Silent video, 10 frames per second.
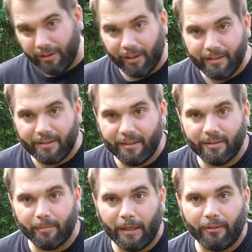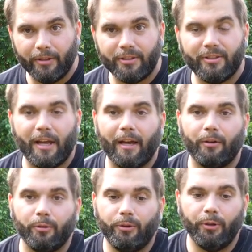of the nice things about this
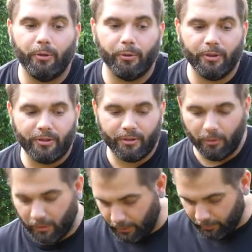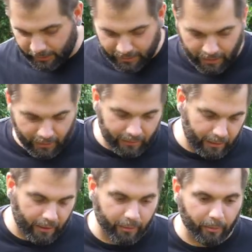saddle too, this is the one that we designed
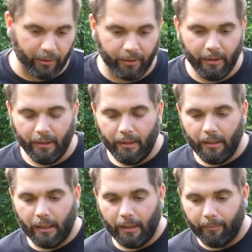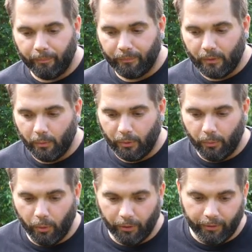together with um, with
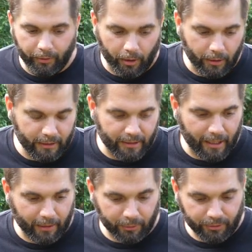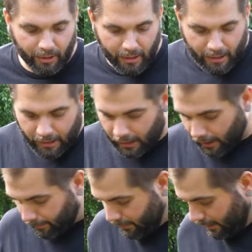wood hunting saddles.
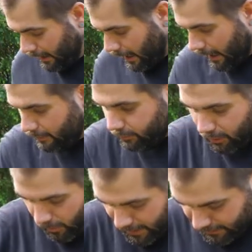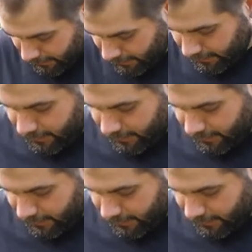Um, I requested